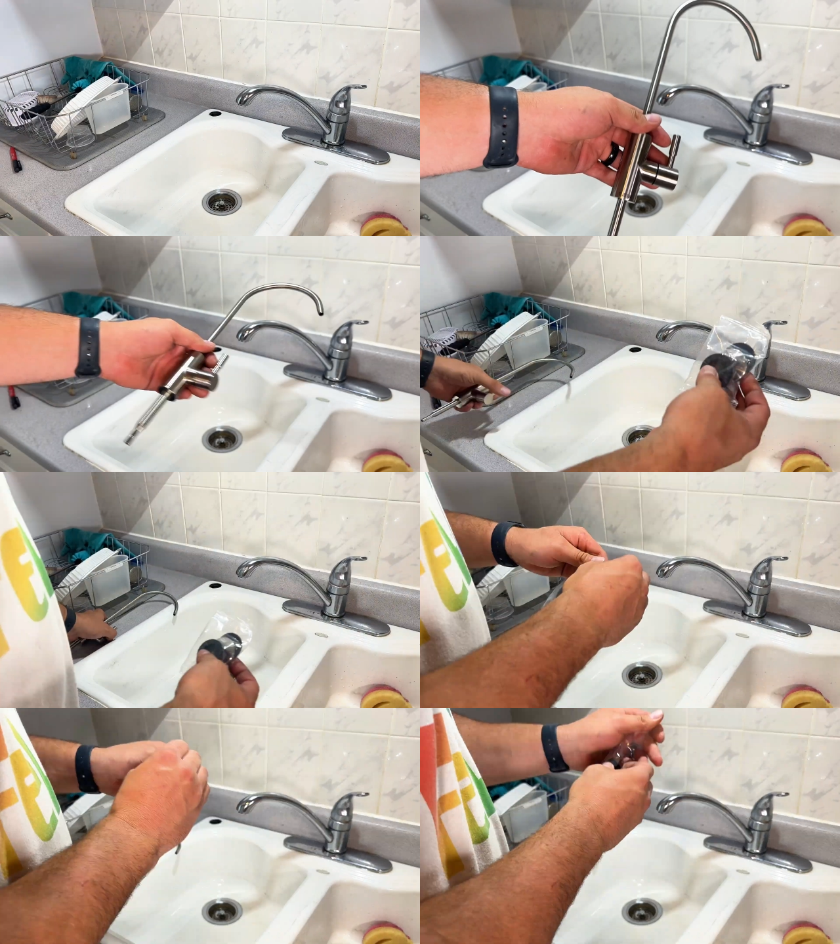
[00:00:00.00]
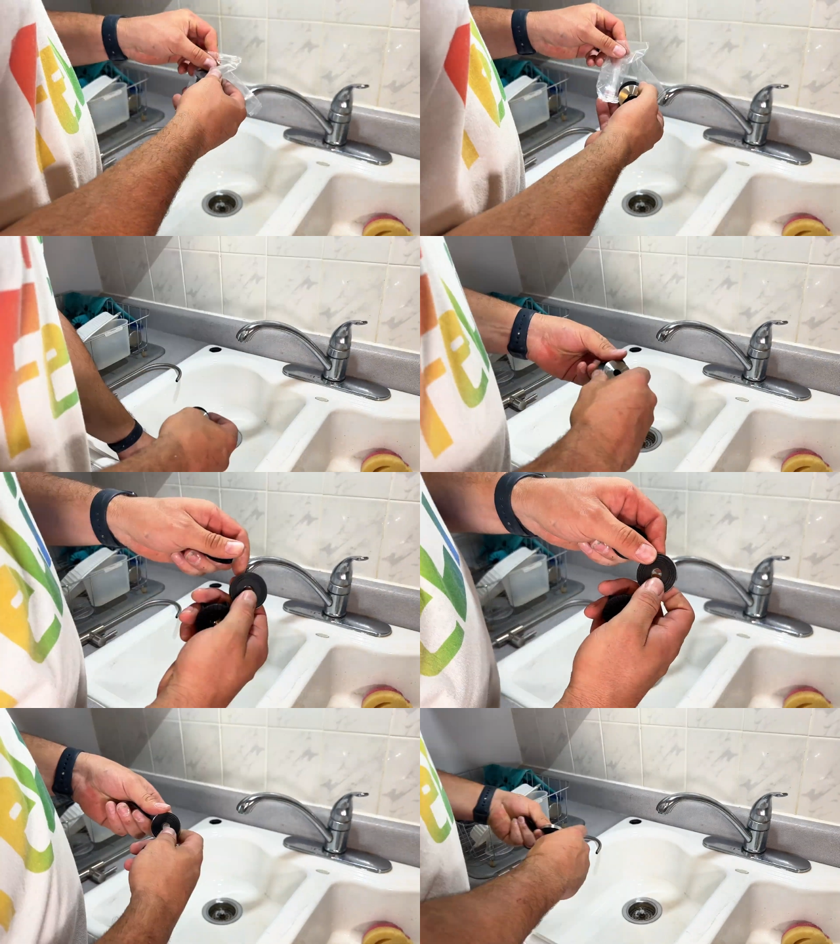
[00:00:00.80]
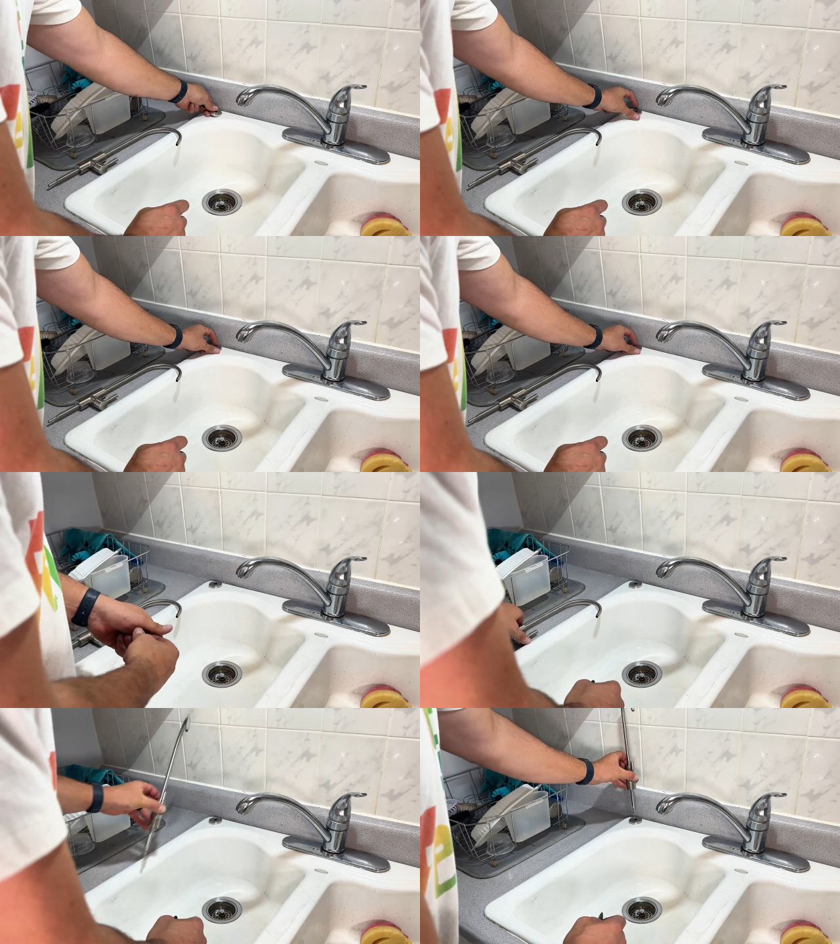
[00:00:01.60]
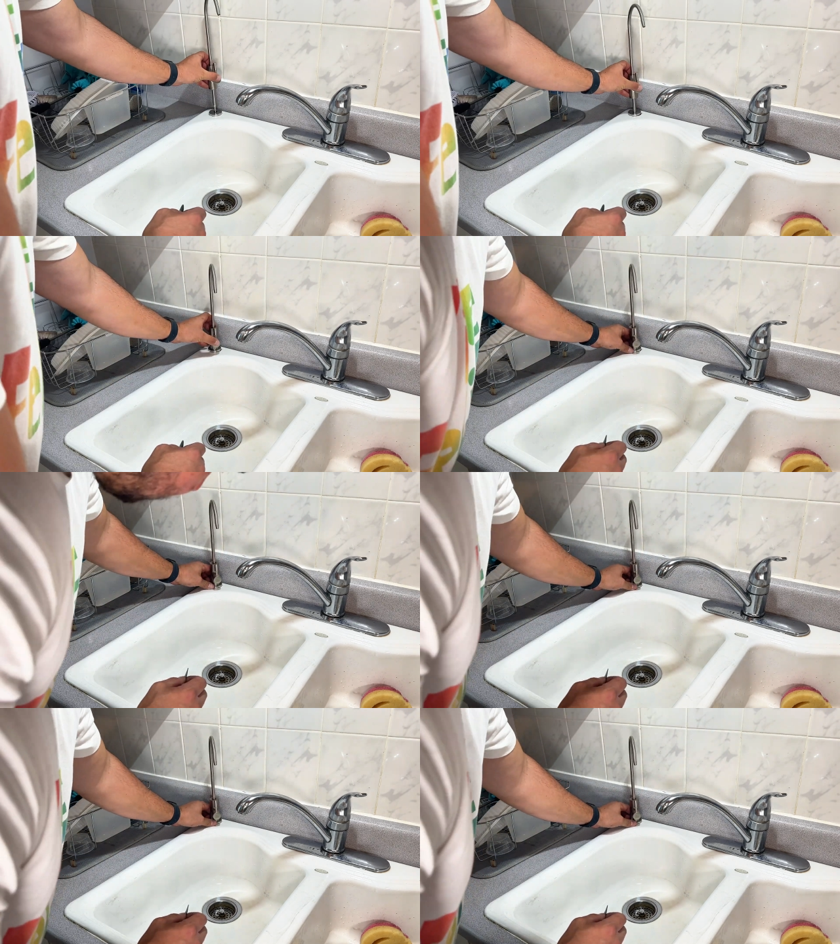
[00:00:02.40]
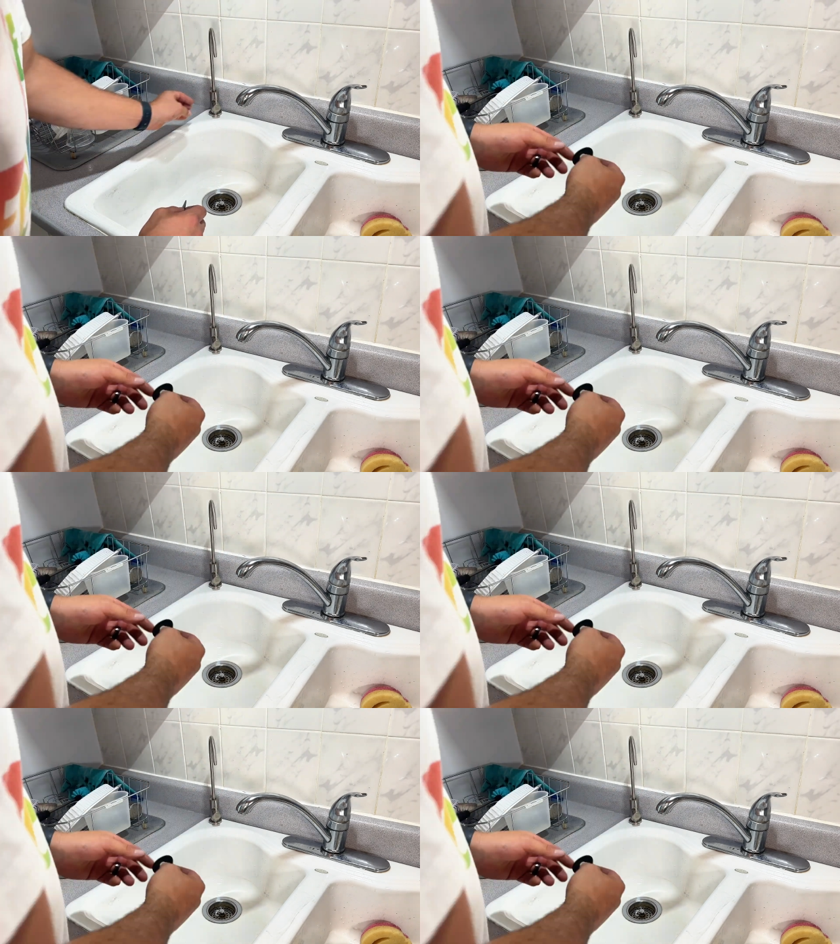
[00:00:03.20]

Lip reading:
(no speaker visible)